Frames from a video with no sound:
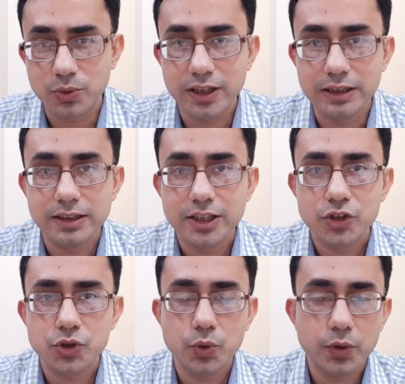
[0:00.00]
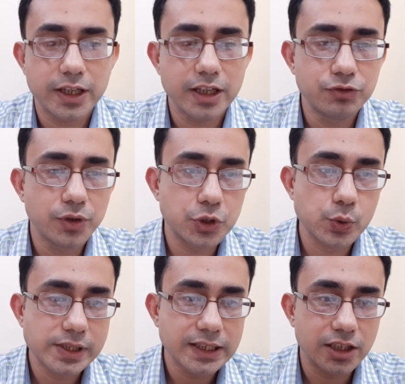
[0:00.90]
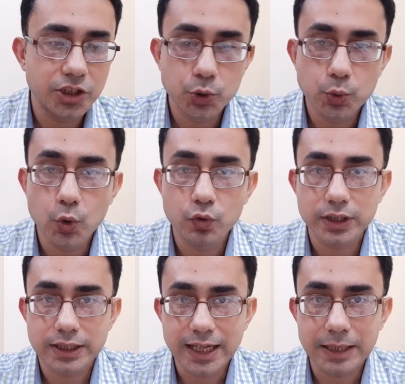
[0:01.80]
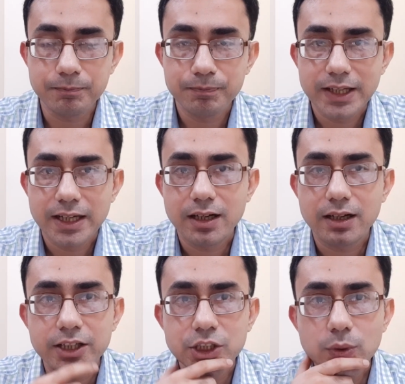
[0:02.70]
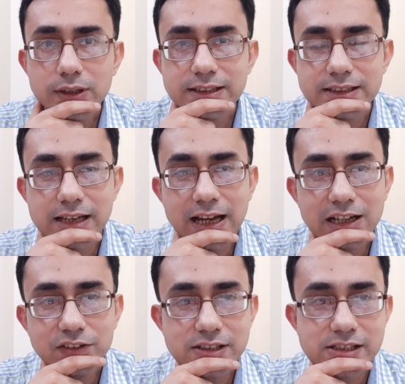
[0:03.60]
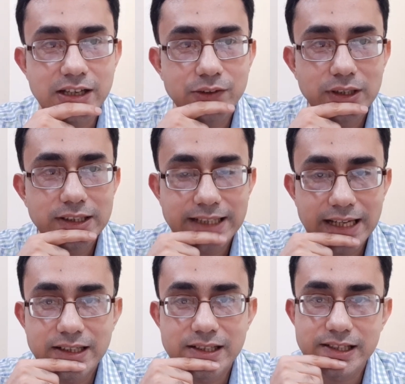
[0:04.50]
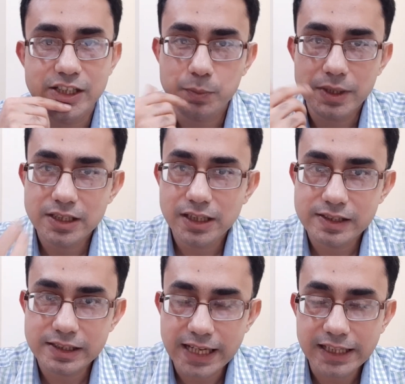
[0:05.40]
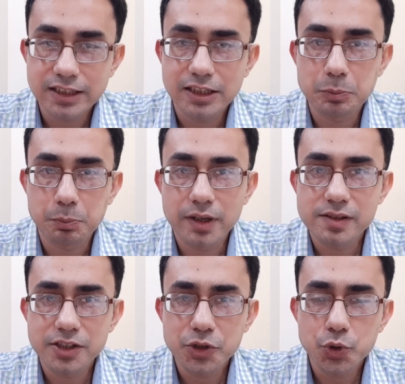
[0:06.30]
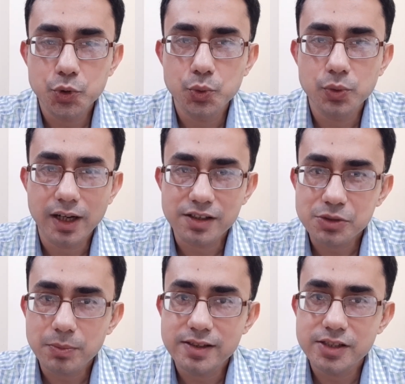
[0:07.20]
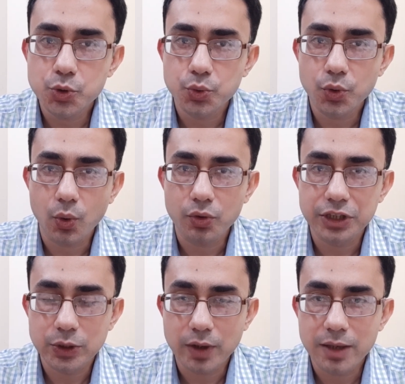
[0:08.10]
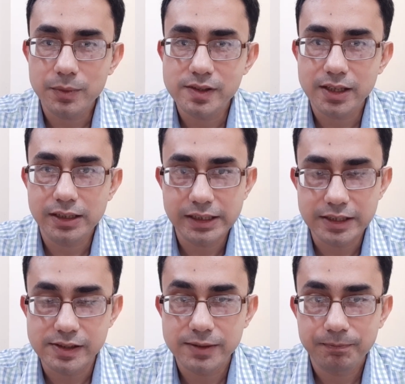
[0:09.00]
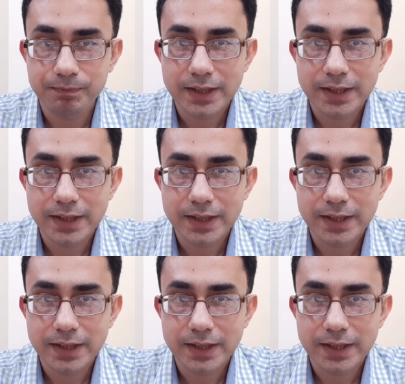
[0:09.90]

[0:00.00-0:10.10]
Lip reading: Okay. So if you're using a tool over time, you will have a general tendency, especially as a technical person, to customize it to your own requirements and needs.